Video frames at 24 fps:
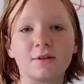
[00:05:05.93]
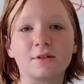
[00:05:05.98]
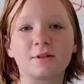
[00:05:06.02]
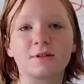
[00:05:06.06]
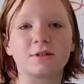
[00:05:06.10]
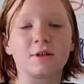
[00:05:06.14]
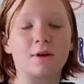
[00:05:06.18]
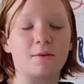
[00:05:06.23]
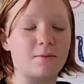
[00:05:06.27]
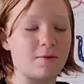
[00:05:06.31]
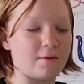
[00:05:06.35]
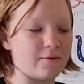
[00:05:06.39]

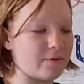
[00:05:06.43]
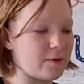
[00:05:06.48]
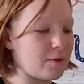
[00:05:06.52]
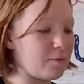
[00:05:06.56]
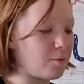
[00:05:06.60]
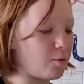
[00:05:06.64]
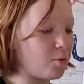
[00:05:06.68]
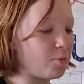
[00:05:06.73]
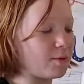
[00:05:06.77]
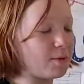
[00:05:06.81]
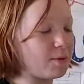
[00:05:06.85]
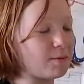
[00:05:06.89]
Some of them
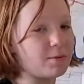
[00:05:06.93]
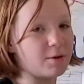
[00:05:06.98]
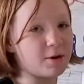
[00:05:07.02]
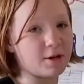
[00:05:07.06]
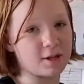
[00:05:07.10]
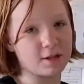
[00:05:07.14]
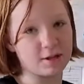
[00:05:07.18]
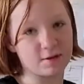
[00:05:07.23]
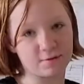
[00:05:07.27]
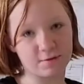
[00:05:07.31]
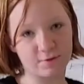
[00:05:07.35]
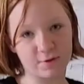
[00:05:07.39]
will be put in
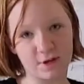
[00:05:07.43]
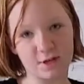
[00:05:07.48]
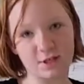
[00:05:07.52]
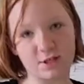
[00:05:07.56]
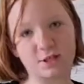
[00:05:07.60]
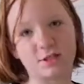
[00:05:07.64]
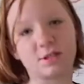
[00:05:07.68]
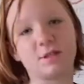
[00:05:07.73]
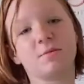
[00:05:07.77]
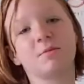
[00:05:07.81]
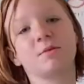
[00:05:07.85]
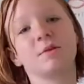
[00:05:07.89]
the fridge, and
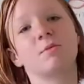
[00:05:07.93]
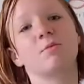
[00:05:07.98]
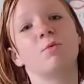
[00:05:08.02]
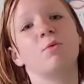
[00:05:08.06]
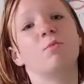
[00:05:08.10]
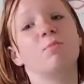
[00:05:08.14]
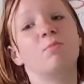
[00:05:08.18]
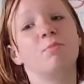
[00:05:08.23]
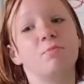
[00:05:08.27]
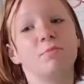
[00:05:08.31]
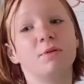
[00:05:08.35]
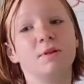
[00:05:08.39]
some of them will
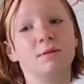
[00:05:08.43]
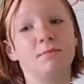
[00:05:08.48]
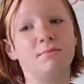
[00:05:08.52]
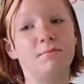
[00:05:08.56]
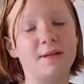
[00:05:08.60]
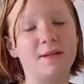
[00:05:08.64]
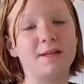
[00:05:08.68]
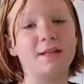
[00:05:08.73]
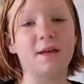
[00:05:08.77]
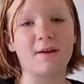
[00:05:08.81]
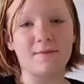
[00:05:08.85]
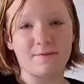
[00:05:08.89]
be
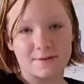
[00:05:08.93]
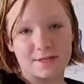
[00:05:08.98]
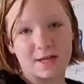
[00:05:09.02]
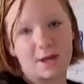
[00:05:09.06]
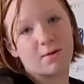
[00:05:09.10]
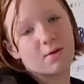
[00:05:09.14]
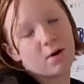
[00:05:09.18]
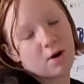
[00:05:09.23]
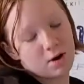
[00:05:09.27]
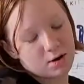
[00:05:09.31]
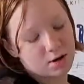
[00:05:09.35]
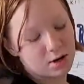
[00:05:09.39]
left
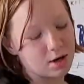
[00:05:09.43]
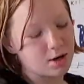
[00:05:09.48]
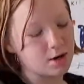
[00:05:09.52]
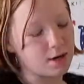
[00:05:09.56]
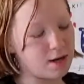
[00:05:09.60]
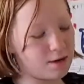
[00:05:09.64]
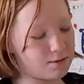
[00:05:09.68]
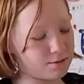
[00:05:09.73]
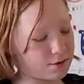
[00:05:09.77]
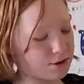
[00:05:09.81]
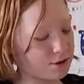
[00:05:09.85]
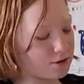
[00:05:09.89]
out on our
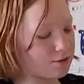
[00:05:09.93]
counter.